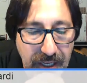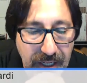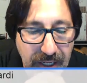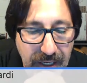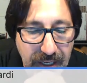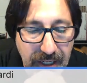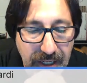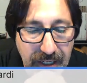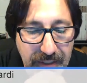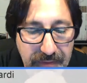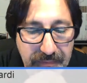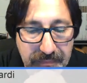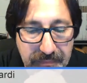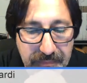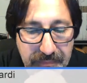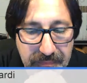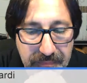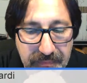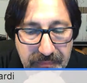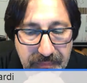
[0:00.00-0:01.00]
the
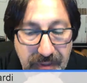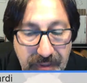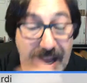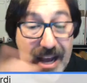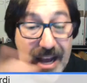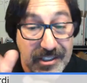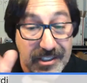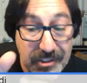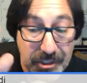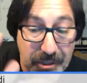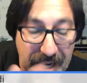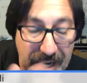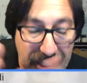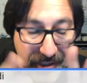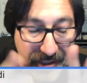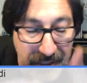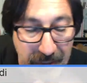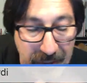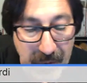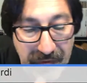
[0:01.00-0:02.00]
last two
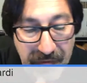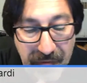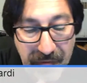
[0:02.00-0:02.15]
actually were